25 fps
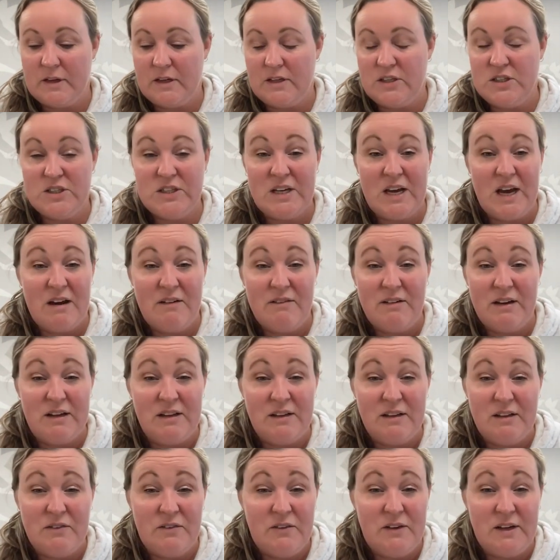Share
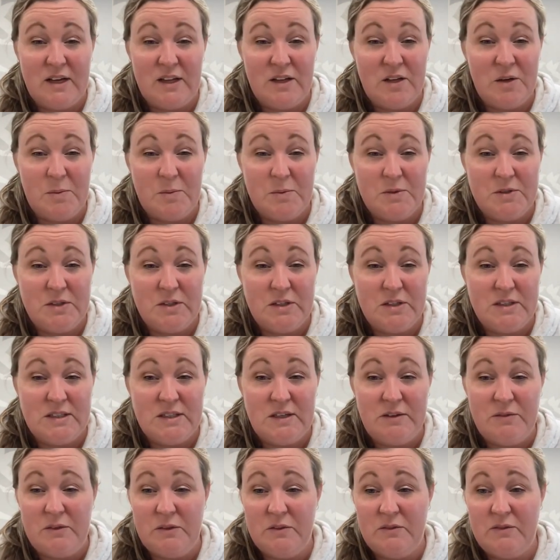it if you get the
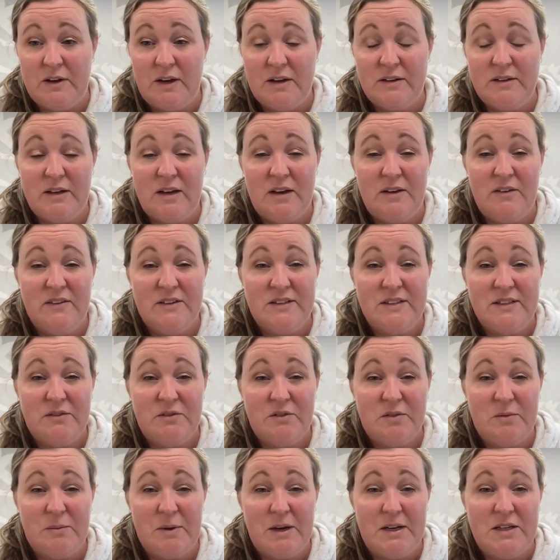opportunity. If you found any of this
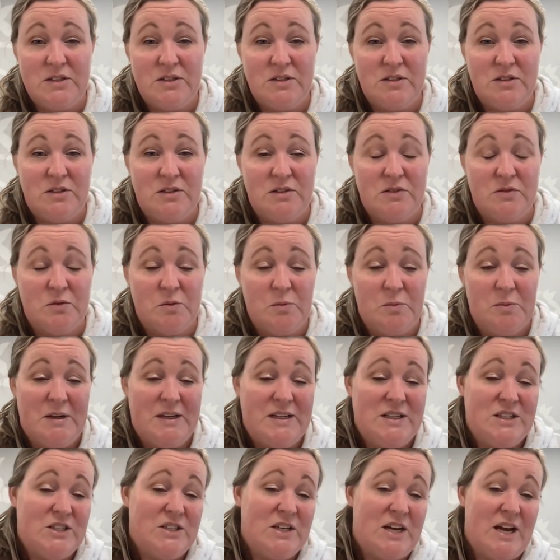information useful,
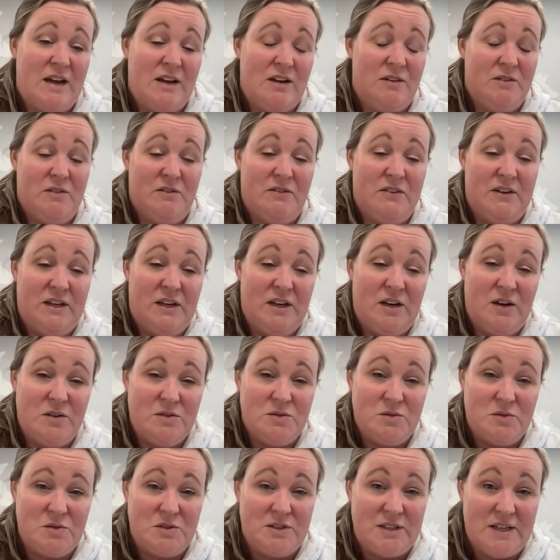please share the
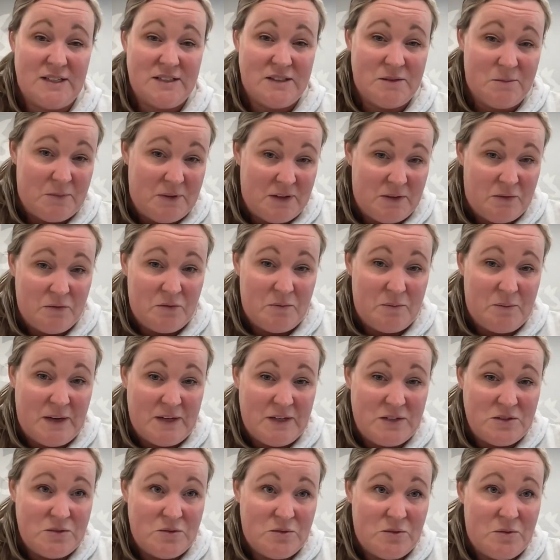videos or share some of the
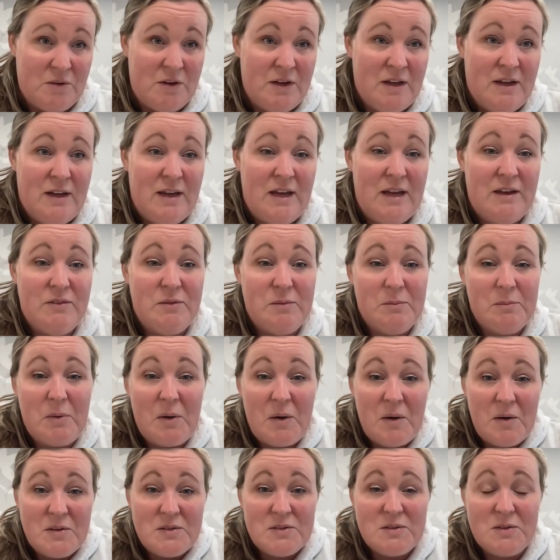information, or even
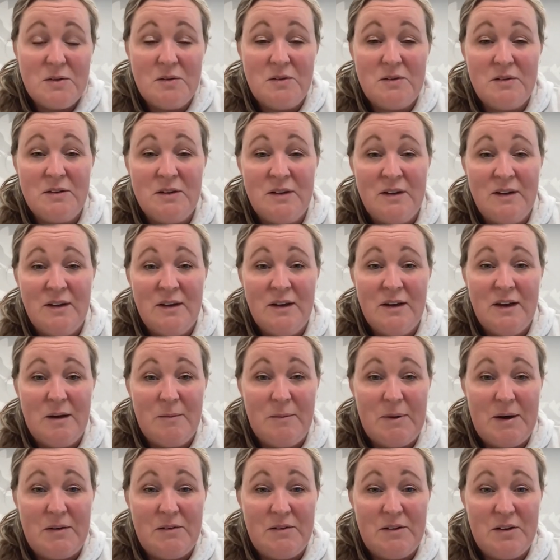pass on
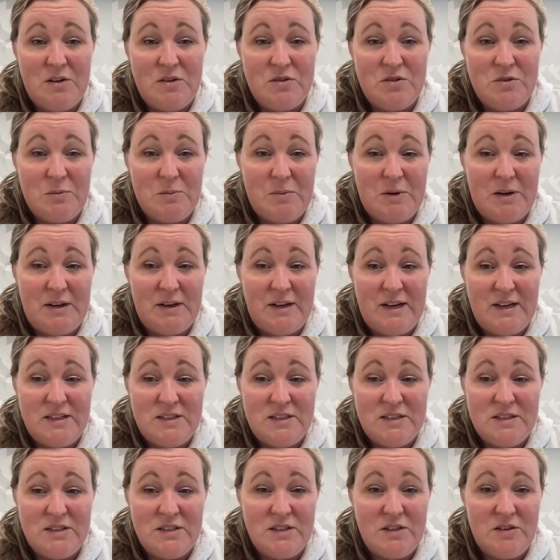about nurturing by
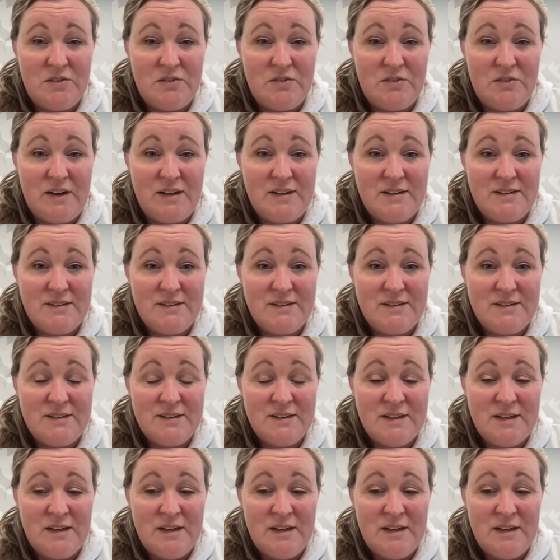nature to your friends.